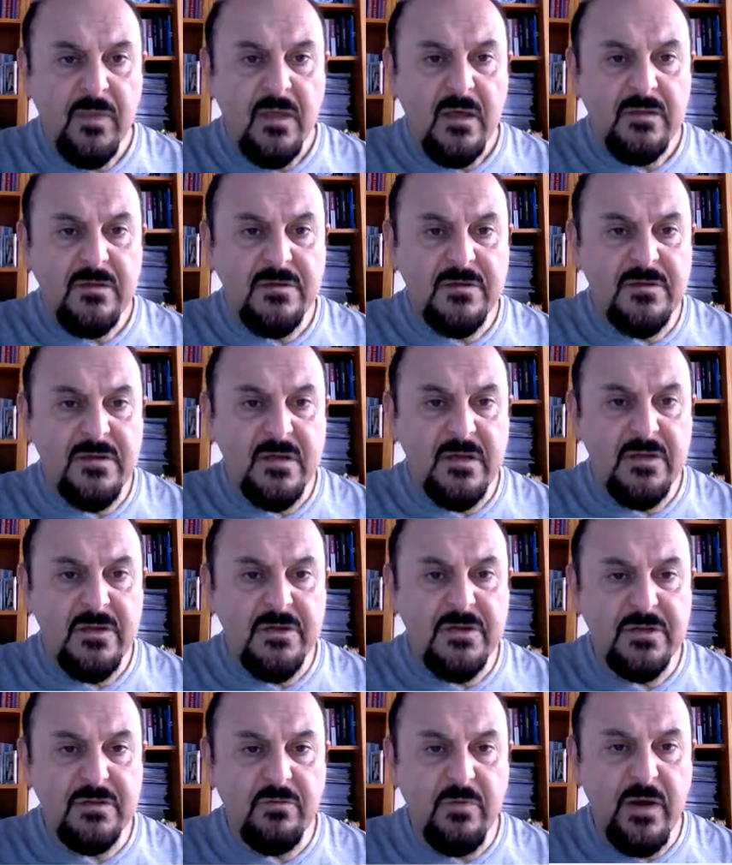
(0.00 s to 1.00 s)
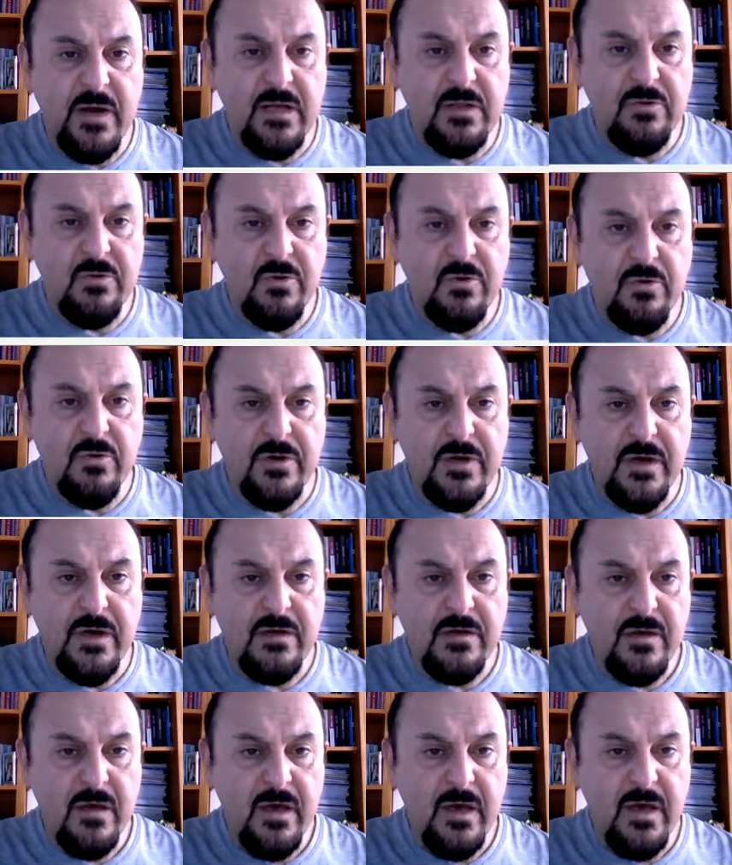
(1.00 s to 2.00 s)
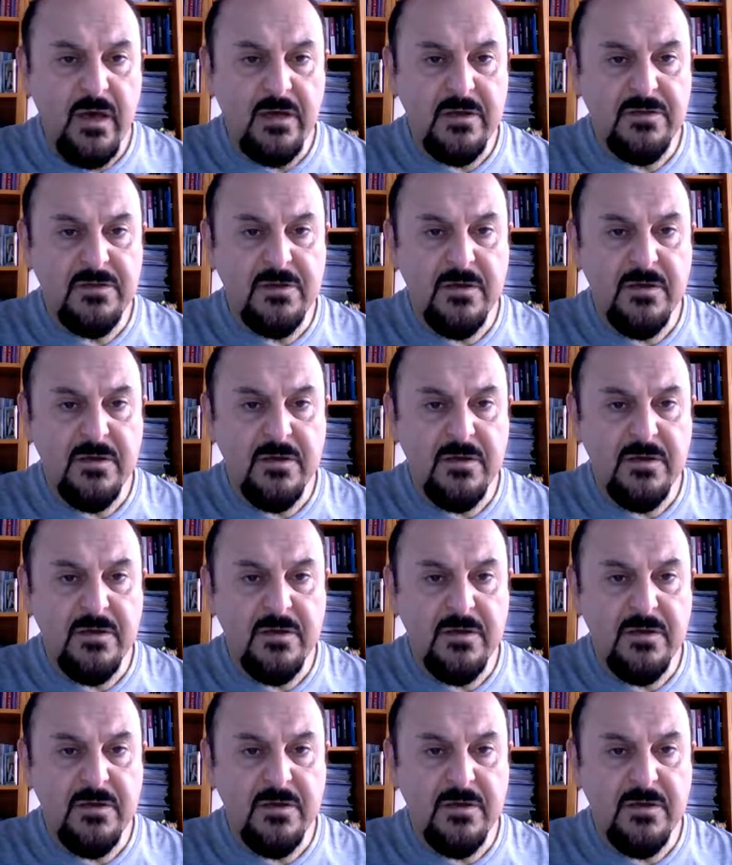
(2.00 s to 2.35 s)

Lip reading: This is the initial value, okay, x.